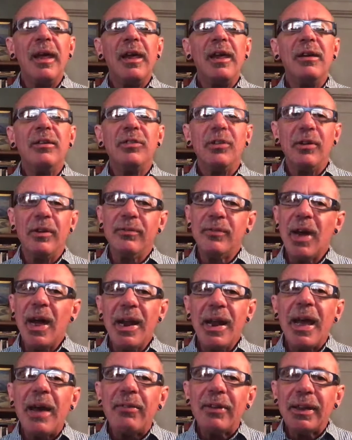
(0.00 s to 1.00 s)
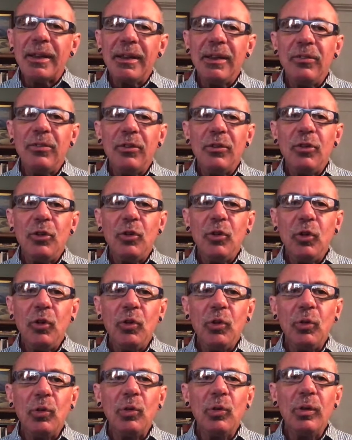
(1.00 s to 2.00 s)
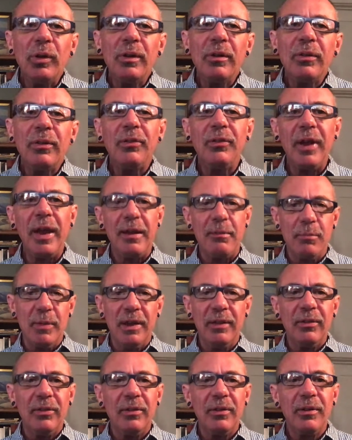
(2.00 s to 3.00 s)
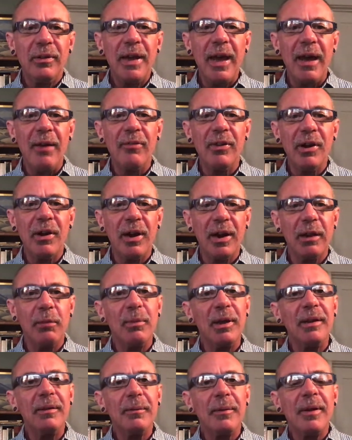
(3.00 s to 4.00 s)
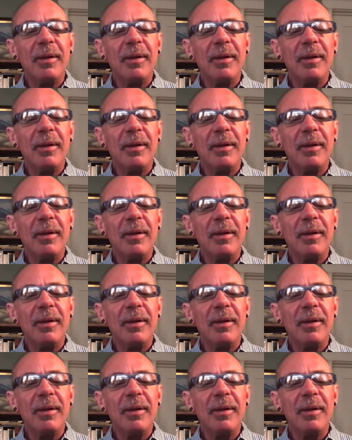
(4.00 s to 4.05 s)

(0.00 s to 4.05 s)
So you've got to have at least two statements to have an argument.